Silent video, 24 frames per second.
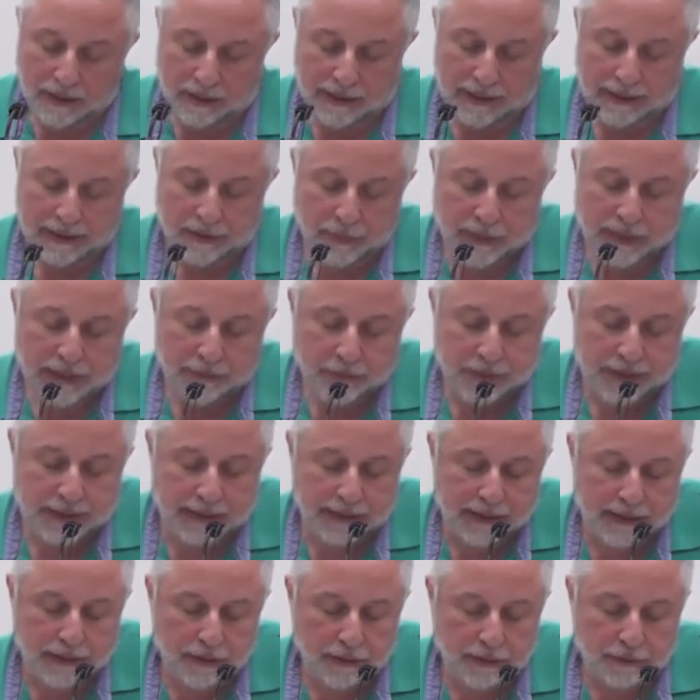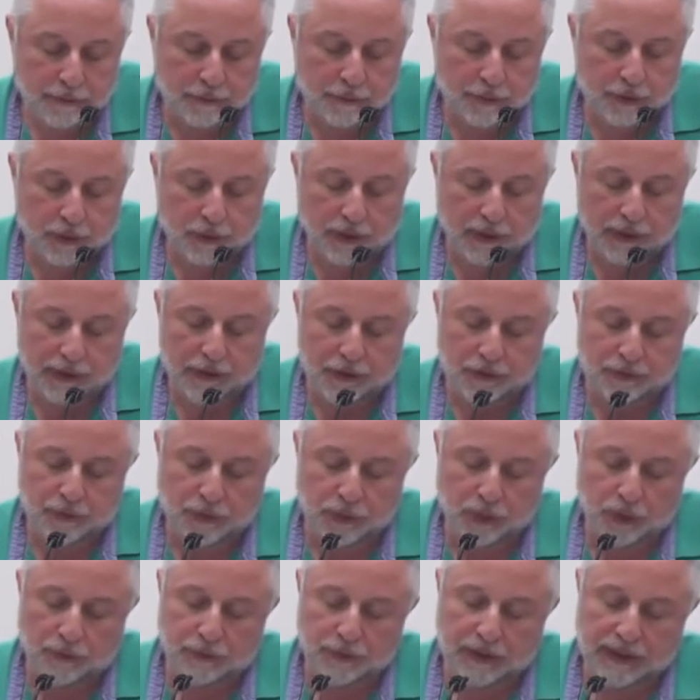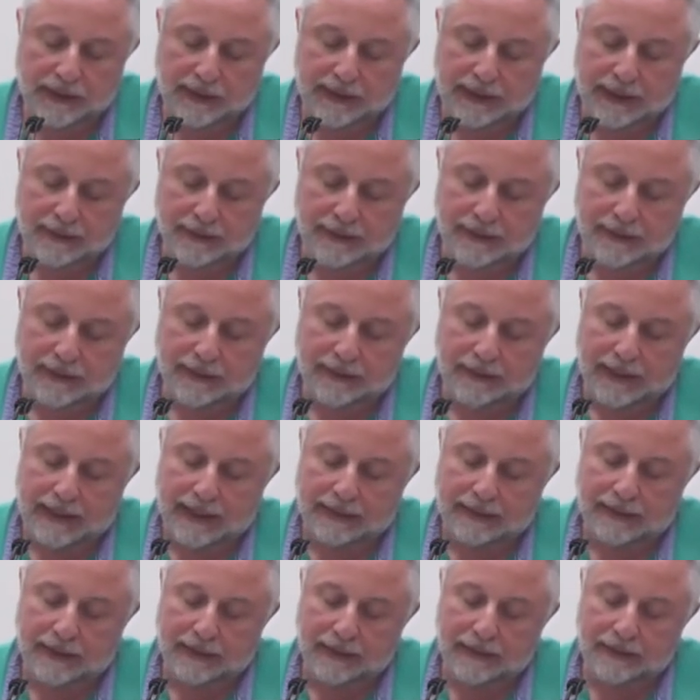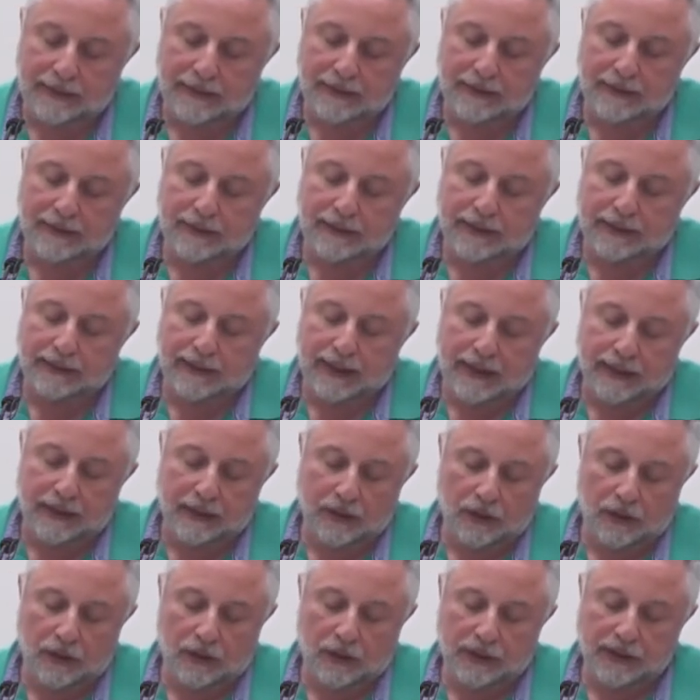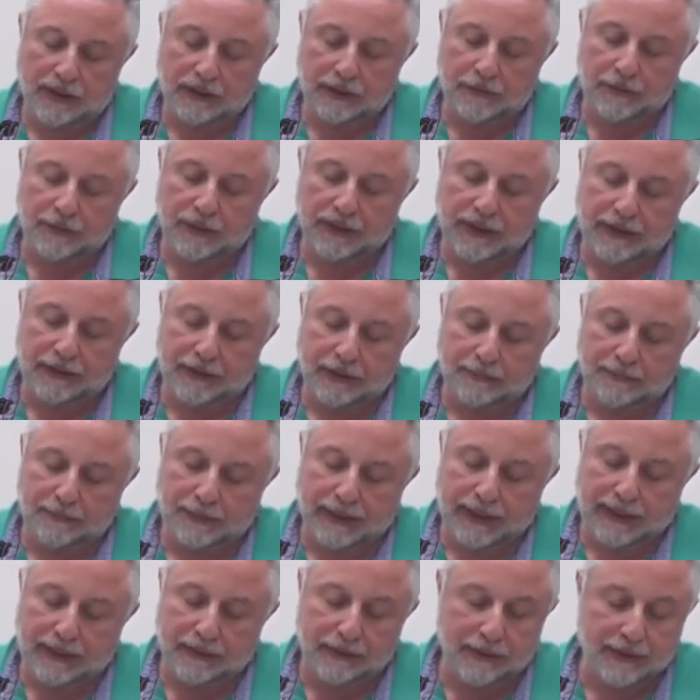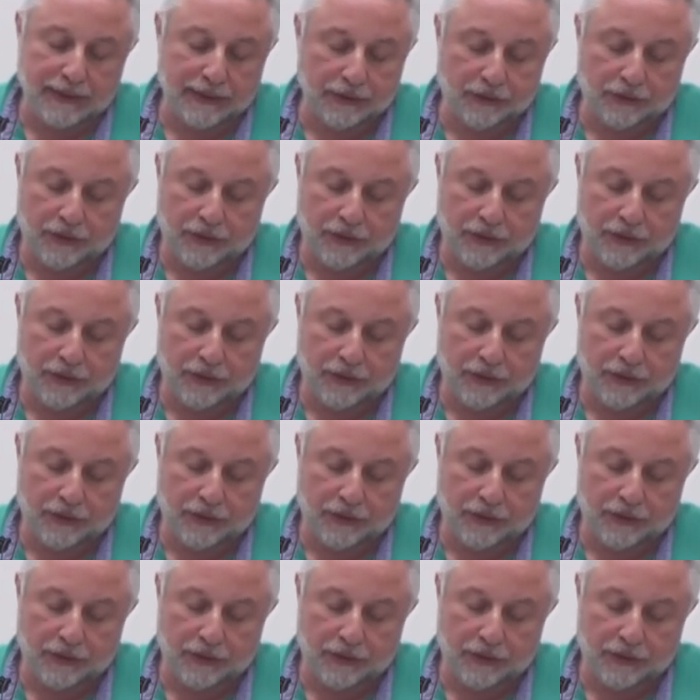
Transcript: As we have seen, Freud's view of the analyst and analyst dialogue and of analytic practice in